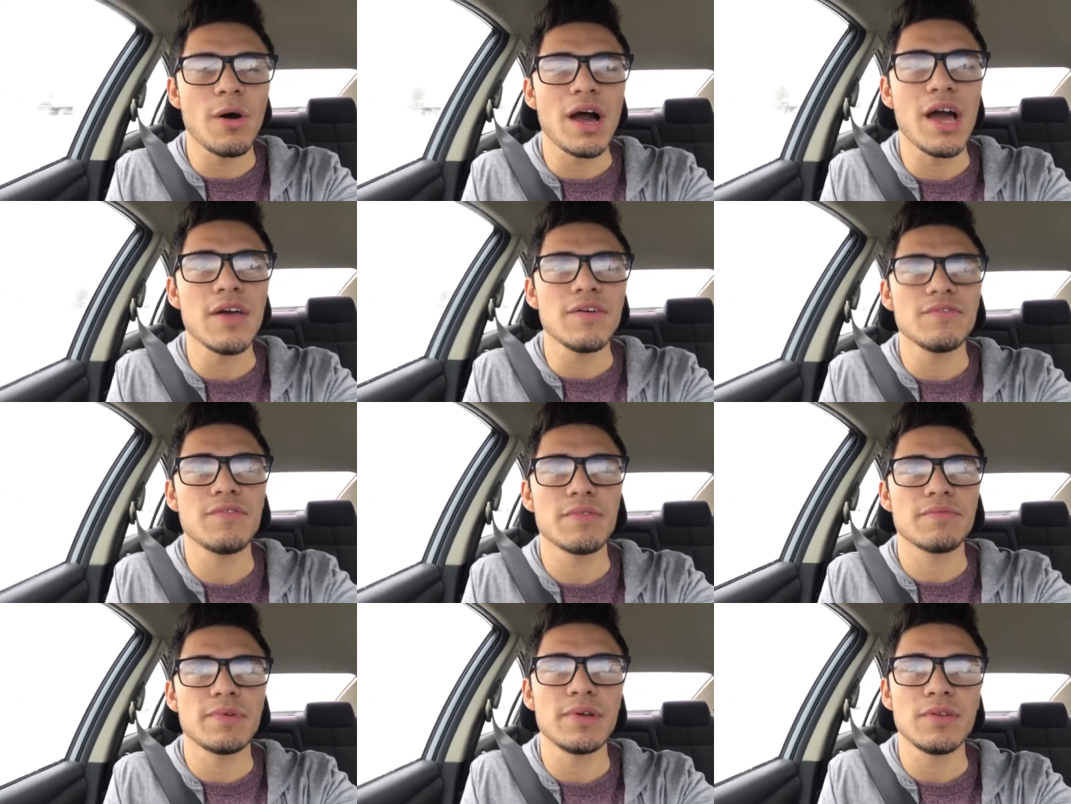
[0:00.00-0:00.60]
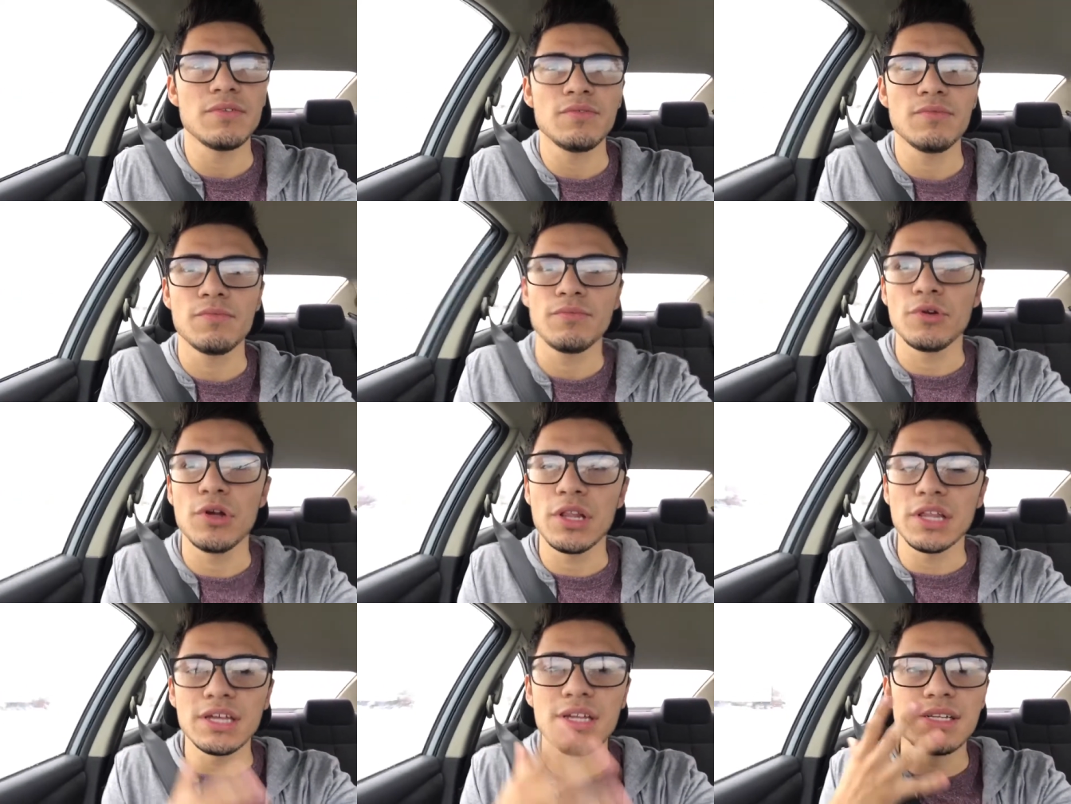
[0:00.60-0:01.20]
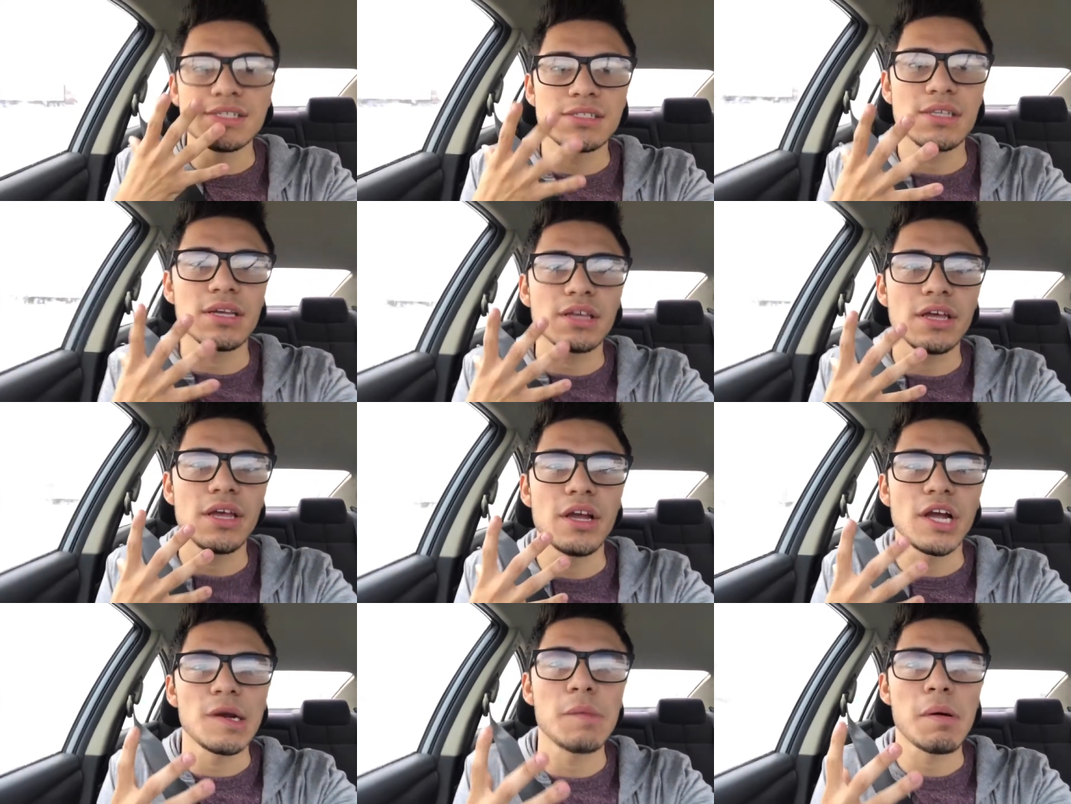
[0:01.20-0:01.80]
I've been really
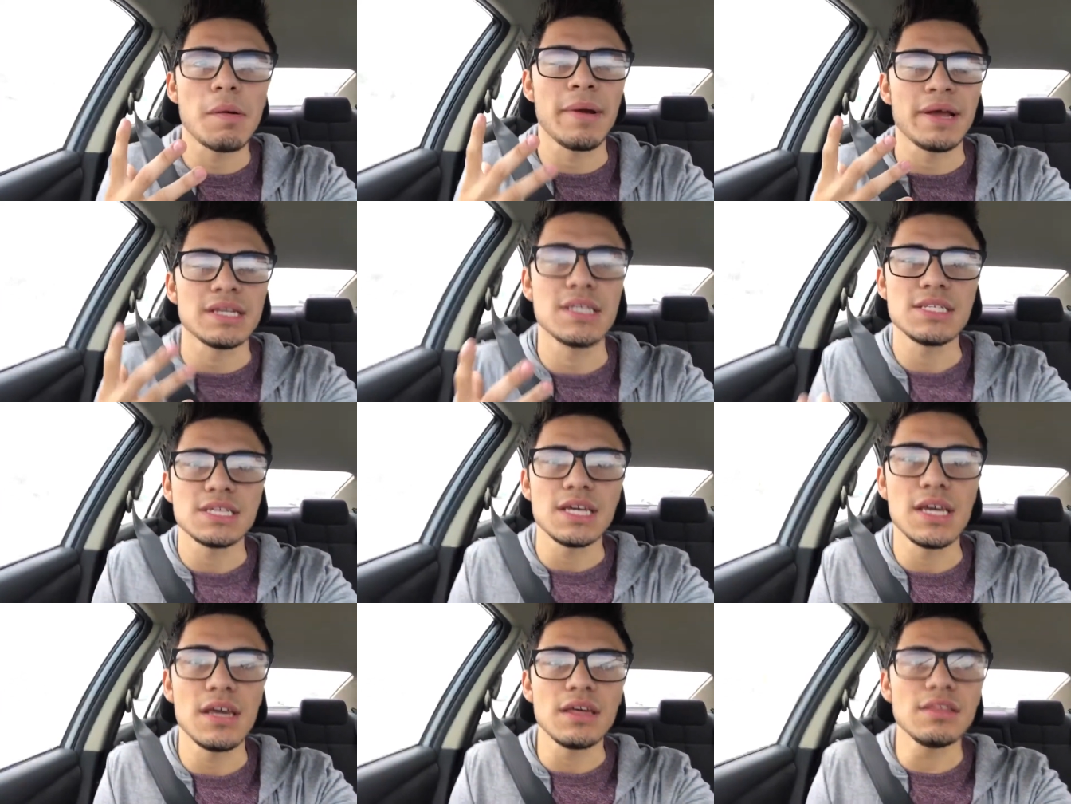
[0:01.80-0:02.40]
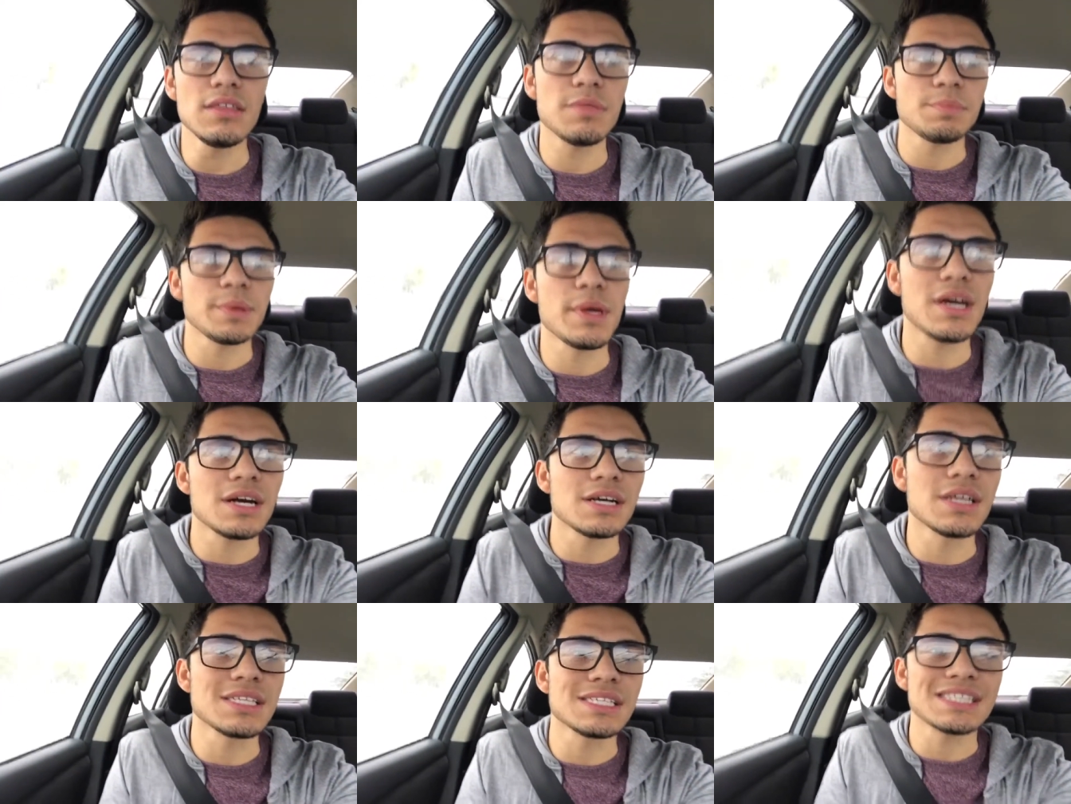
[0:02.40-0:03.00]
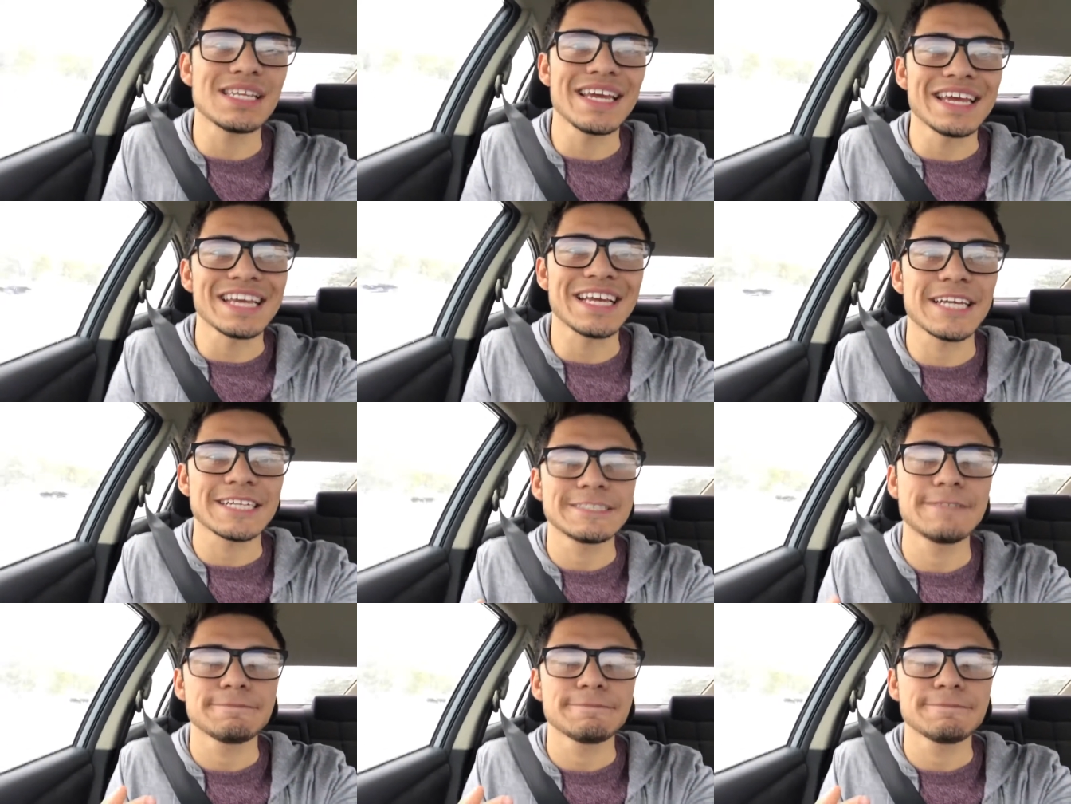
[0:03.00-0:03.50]
insecure about my teeth because, like,